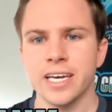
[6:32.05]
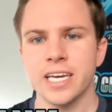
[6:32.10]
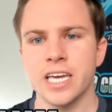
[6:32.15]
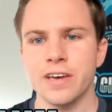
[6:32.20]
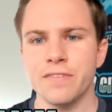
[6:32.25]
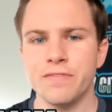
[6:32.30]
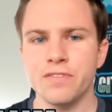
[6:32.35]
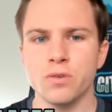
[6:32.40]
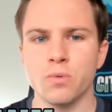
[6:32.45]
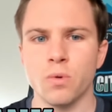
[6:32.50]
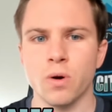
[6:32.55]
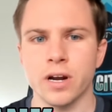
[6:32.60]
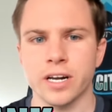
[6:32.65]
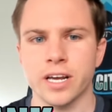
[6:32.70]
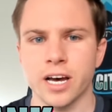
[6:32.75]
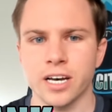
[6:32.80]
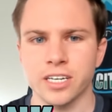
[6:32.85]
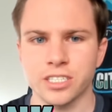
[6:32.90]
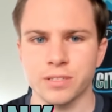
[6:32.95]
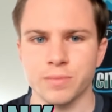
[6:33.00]
if you
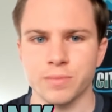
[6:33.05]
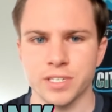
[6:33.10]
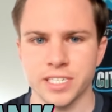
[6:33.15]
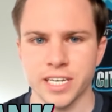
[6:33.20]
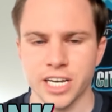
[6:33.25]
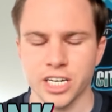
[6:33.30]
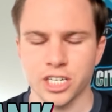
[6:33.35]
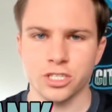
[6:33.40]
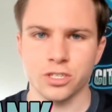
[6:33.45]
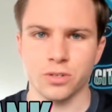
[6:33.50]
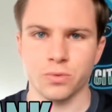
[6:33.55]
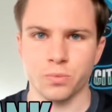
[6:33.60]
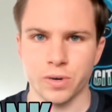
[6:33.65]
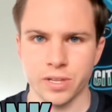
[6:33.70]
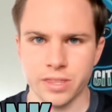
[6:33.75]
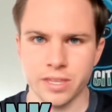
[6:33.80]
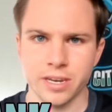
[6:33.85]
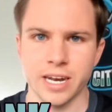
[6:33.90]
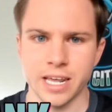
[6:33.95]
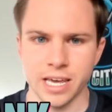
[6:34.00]
want customization
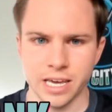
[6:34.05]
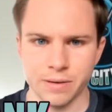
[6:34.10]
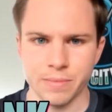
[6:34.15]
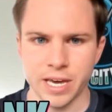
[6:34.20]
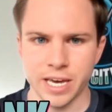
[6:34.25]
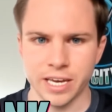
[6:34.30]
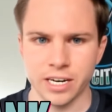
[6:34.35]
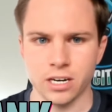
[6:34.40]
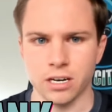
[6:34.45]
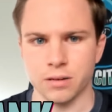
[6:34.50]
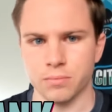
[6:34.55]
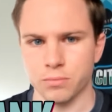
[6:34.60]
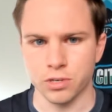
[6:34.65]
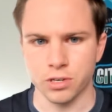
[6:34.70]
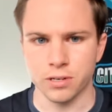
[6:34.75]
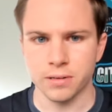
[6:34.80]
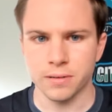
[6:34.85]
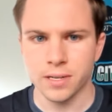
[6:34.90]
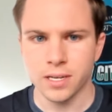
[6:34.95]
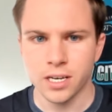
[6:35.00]
with a name and number.